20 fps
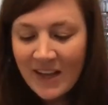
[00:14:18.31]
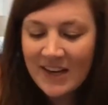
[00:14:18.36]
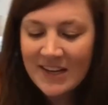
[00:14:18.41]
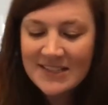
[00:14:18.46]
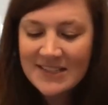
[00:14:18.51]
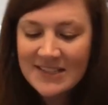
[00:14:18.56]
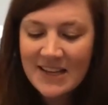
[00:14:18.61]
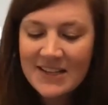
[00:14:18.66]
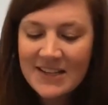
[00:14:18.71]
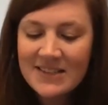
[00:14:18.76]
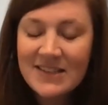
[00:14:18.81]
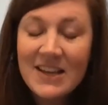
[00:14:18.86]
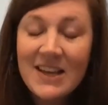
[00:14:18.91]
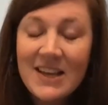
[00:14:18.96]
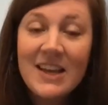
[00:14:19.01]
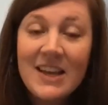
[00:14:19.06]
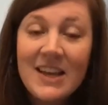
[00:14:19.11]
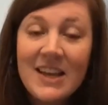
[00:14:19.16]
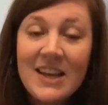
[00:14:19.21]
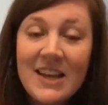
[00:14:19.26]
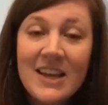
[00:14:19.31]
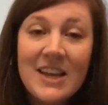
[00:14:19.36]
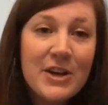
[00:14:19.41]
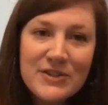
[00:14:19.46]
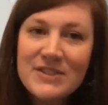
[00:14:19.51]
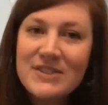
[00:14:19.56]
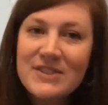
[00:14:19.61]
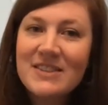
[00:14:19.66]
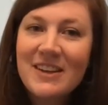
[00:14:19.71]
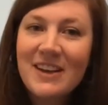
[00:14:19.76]
And he says,
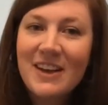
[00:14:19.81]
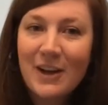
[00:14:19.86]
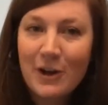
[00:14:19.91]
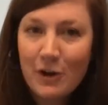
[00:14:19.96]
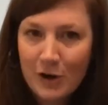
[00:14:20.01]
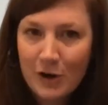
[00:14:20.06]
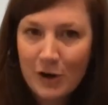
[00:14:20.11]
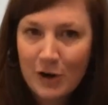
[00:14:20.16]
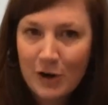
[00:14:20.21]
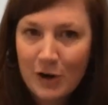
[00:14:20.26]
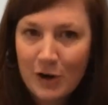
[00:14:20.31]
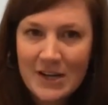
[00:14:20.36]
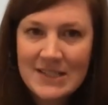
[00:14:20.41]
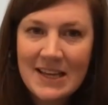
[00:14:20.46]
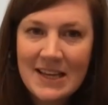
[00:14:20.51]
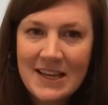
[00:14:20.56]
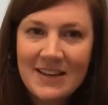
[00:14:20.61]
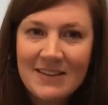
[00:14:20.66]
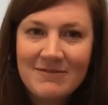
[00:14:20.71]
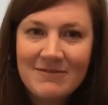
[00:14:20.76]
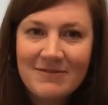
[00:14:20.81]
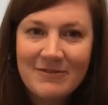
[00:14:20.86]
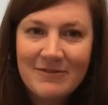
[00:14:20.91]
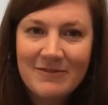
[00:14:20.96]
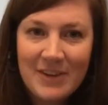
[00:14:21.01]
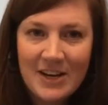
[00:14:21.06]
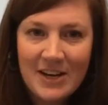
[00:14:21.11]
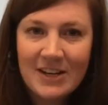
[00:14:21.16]
here's a crazy thing.